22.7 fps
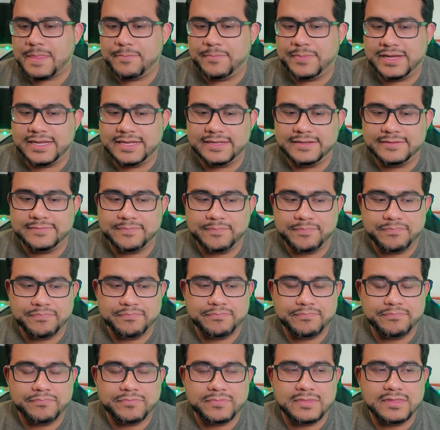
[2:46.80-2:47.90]
but
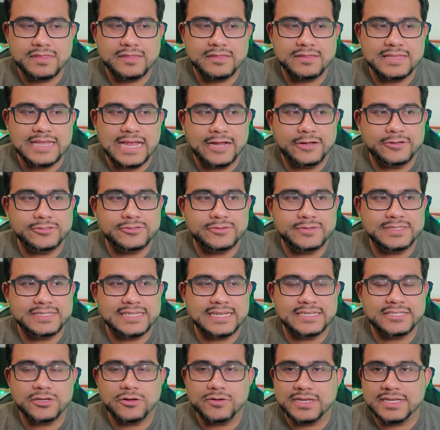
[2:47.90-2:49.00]
Diyoza was
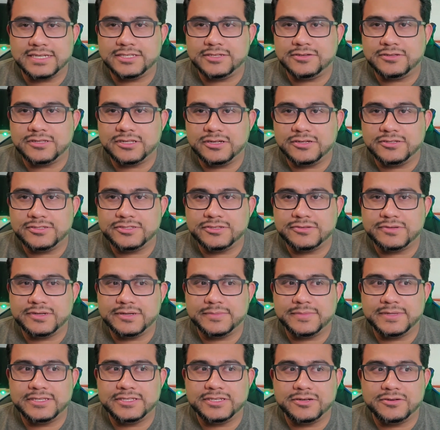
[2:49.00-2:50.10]
like, don't get too close to
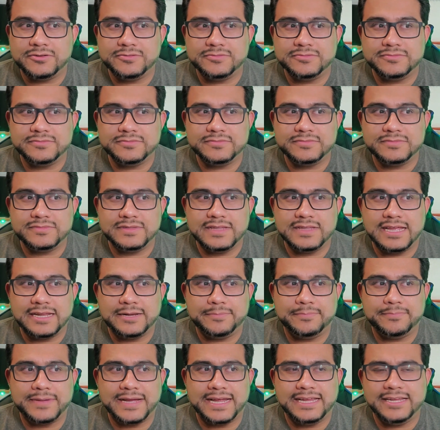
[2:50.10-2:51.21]
him and don't let
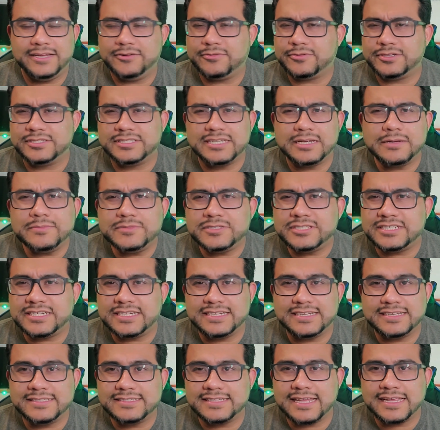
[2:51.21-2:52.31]
him bite you or some
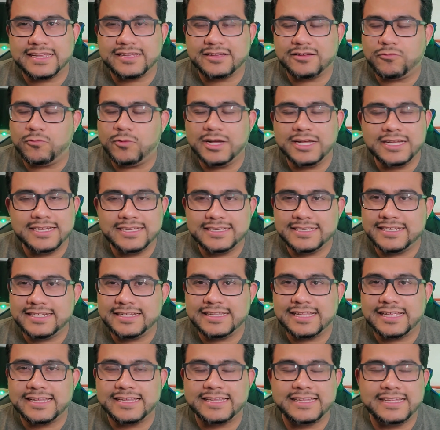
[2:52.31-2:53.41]
shit. It's like what?
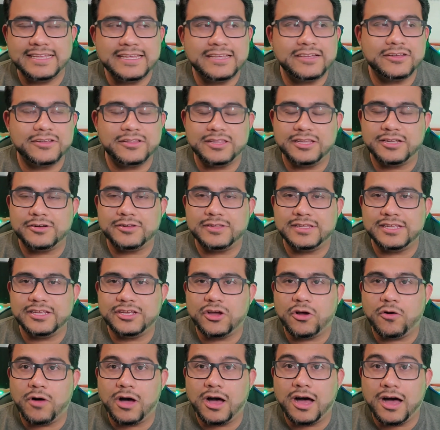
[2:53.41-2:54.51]
Like he could literally
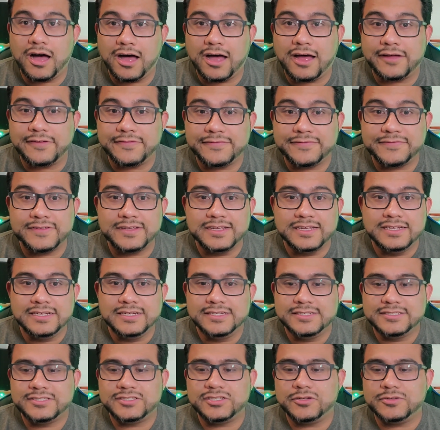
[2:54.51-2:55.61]
go off.
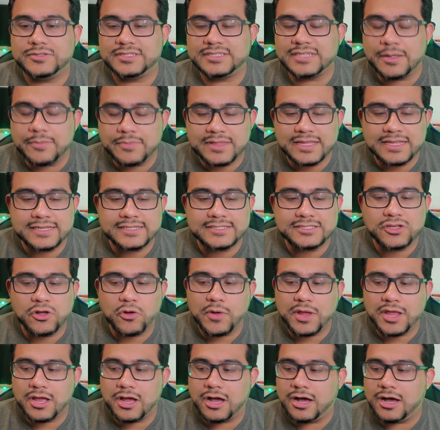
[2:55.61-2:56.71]
So something is
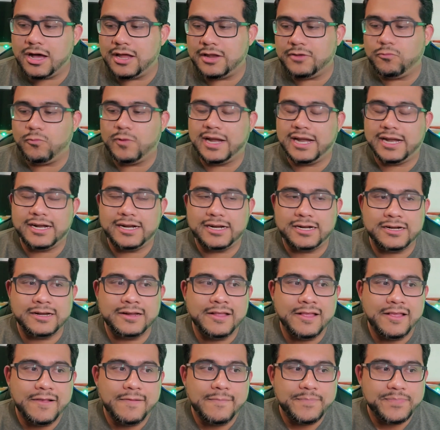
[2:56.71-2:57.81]
going on where
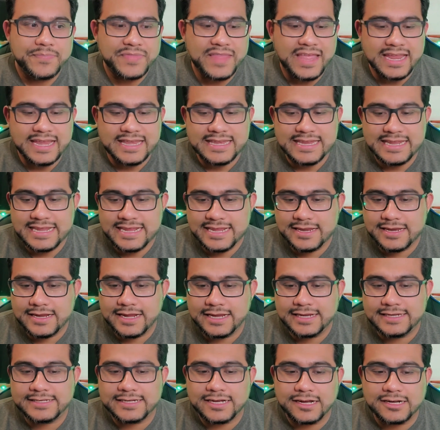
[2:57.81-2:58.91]
they need
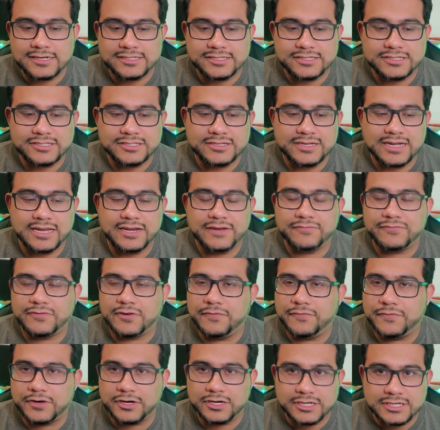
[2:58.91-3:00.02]
a doctor to kind of
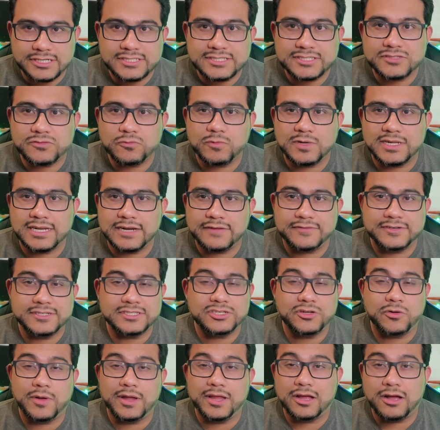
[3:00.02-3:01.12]
reverse
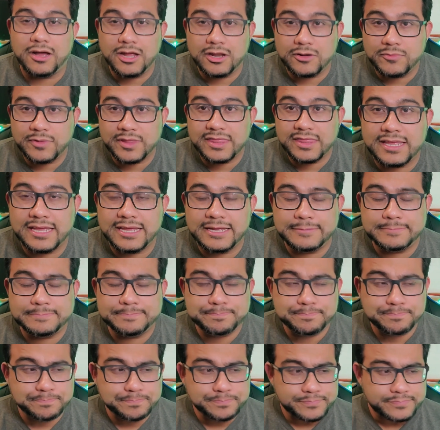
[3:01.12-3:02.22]
whatever's going on
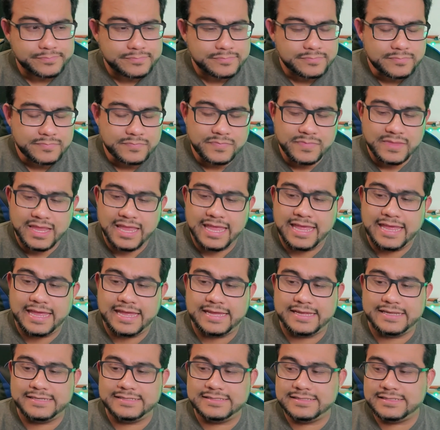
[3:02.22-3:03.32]
them,
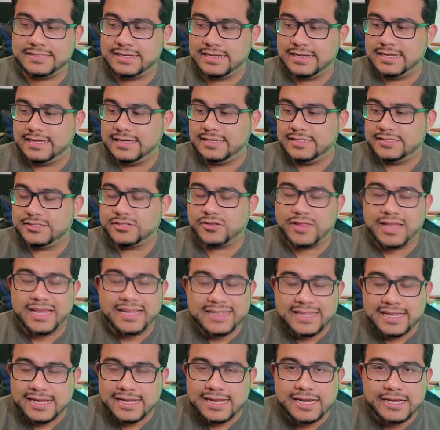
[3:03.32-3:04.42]
and so
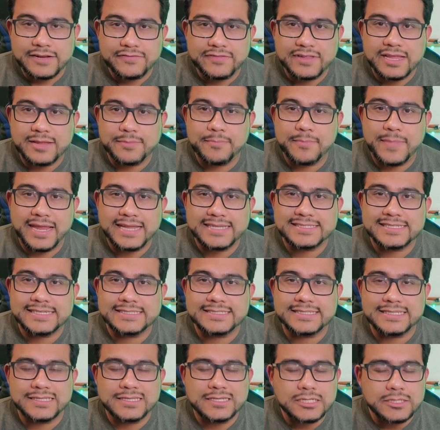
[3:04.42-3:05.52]
that that kind of like makes
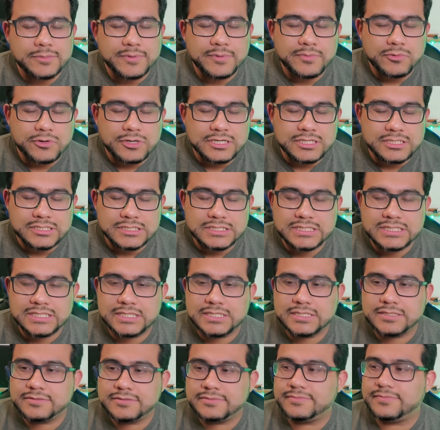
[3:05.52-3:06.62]
things a little bit more
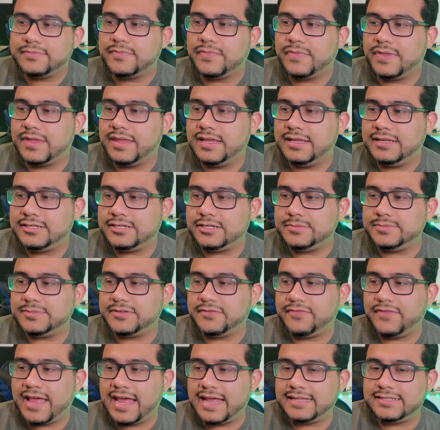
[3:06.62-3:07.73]
interesting in terms
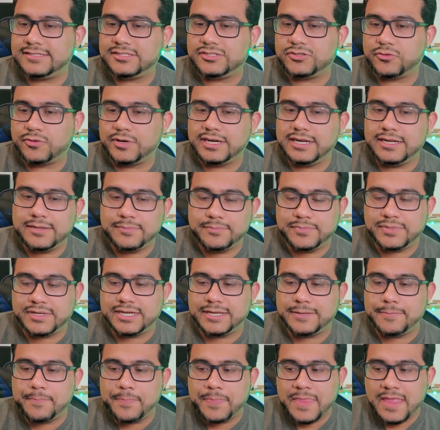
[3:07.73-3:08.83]
of that story.
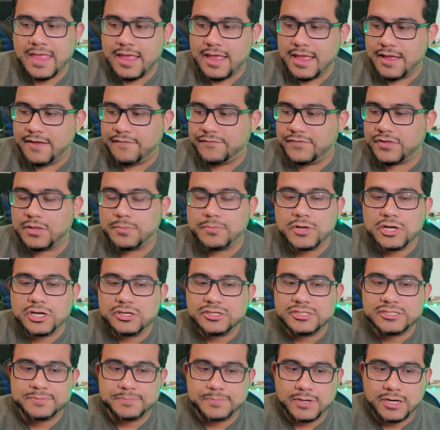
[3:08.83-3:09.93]
But for the
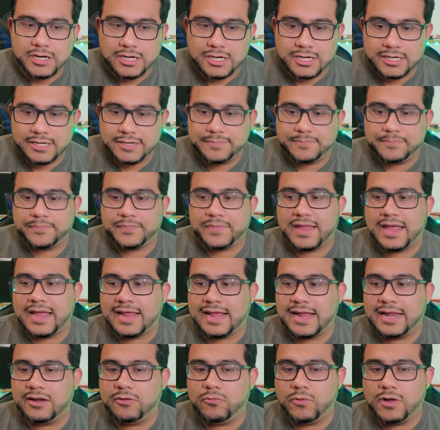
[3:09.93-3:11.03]
most part,
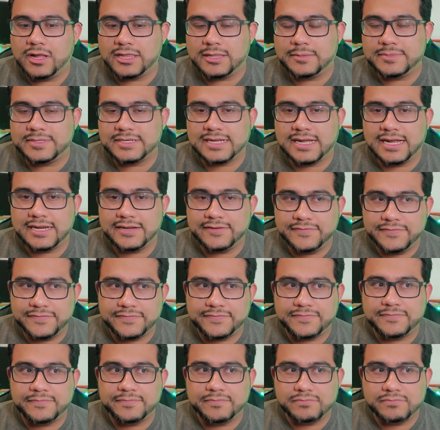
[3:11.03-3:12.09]
I kind of want them to kind of